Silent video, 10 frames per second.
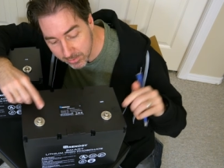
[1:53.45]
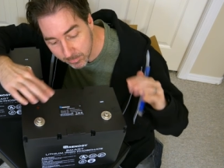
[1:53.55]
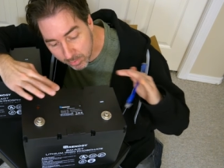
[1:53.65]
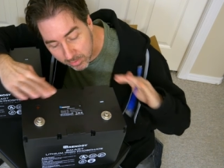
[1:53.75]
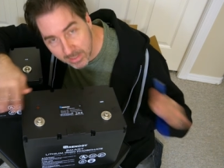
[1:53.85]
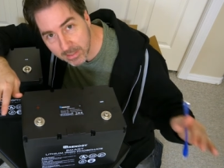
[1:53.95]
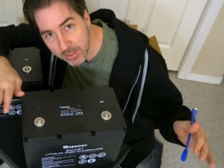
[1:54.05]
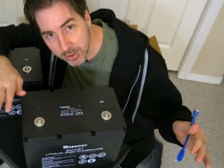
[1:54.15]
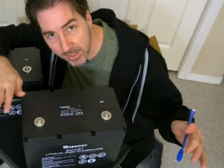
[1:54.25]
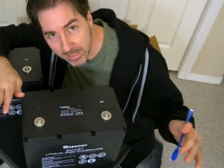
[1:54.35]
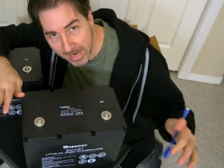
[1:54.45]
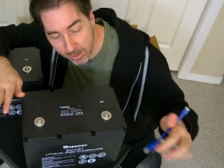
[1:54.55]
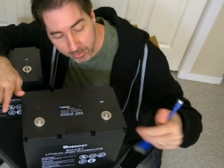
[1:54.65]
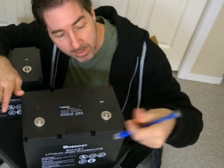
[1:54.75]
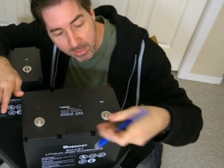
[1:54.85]
It's completely shut
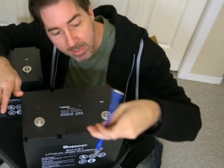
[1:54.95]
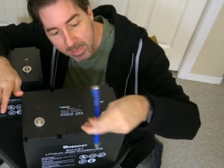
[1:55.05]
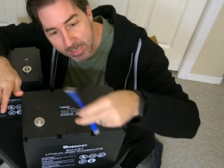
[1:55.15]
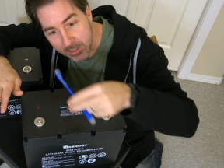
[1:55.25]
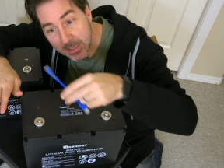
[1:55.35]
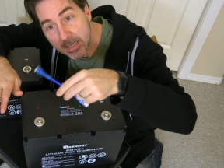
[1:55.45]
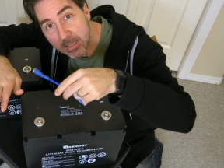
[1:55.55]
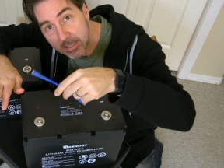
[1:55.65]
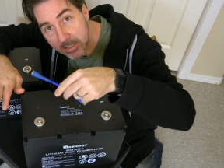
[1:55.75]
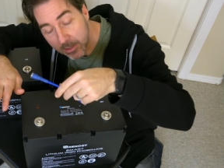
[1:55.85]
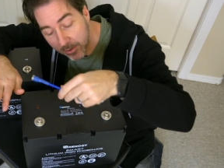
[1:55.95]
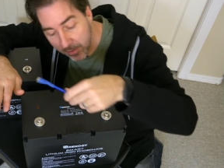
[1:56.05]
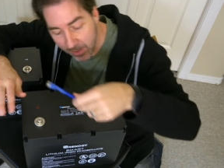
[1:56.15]
down, and you need this little